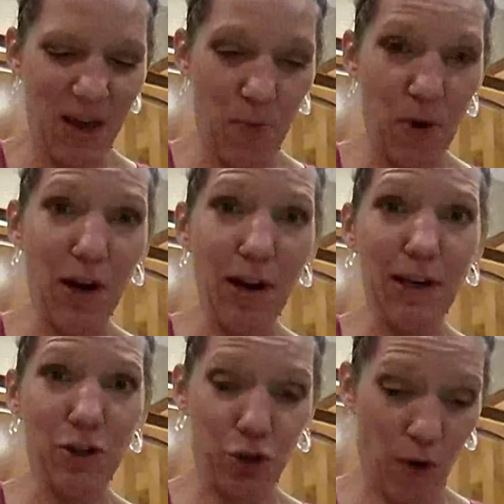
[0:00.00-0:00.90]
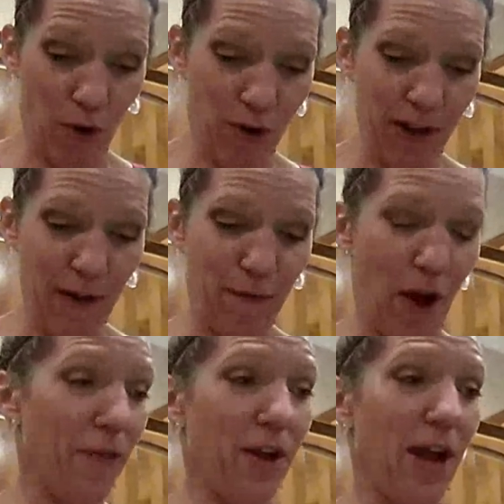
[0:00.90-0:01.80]
keeping it in control. If
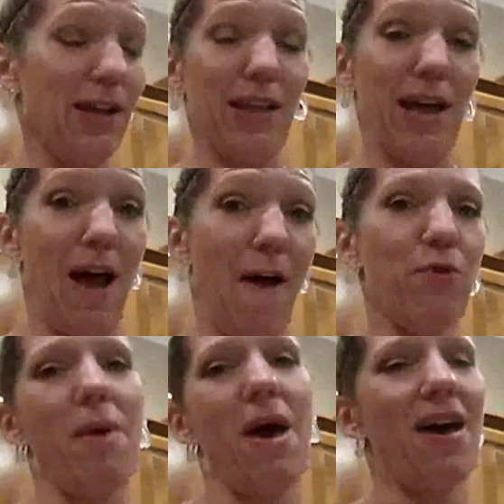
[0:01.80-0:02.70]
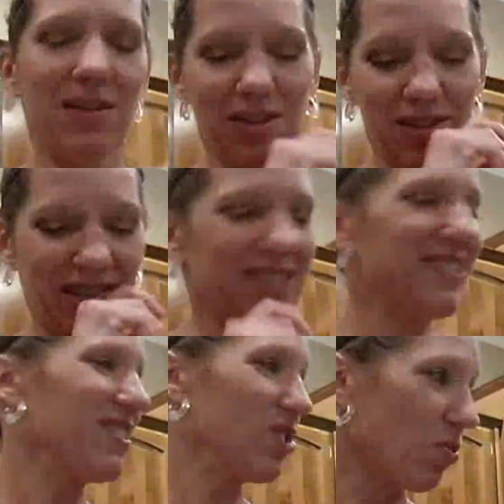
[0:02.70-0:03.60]
not, then I eat like half the bag.
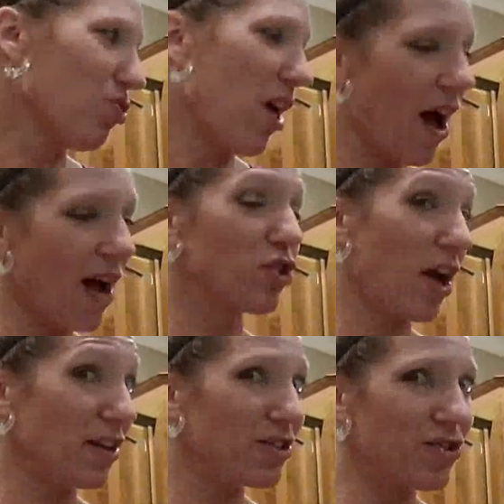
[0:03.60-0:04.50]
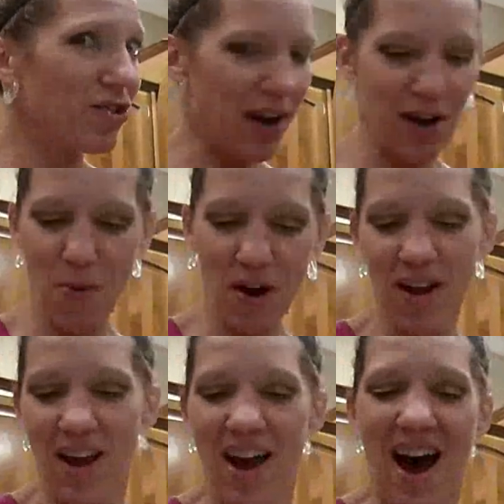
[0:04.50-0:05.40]
I try not to do that anymore.
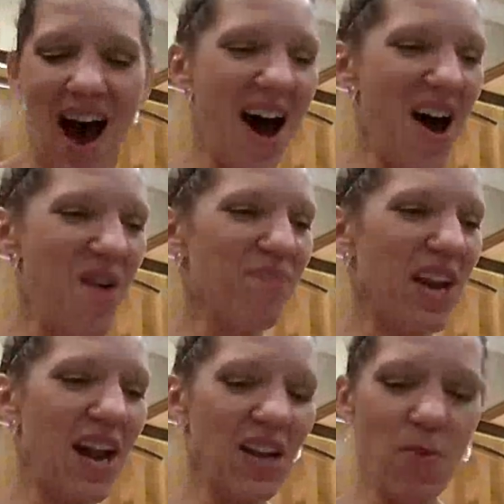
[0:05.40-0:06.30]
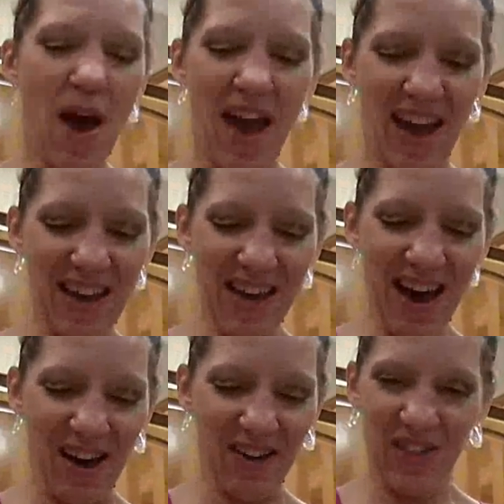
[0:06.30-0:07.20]
But anyway,
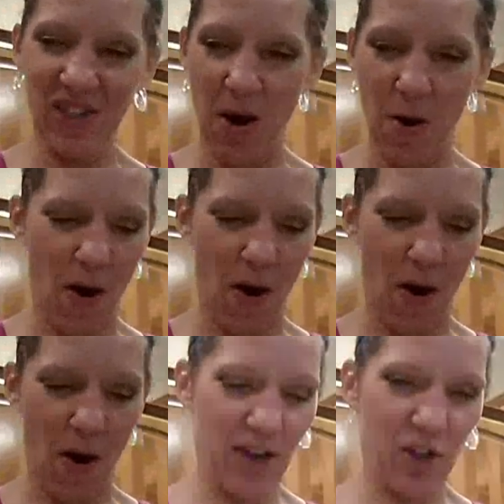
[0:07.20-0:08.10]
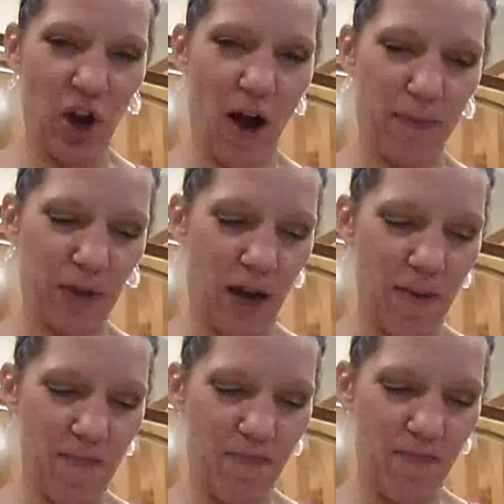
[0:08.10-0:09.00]
yeah, so I chopped
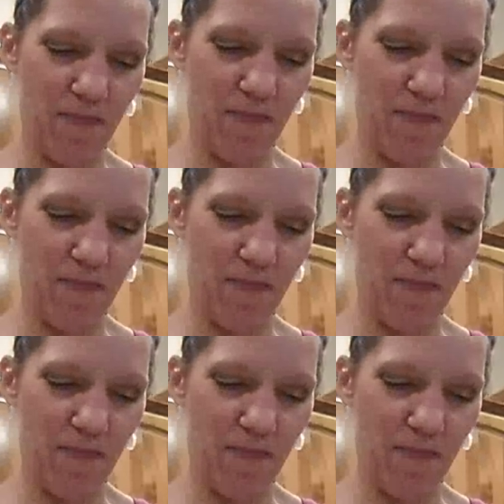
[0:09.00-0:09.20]
up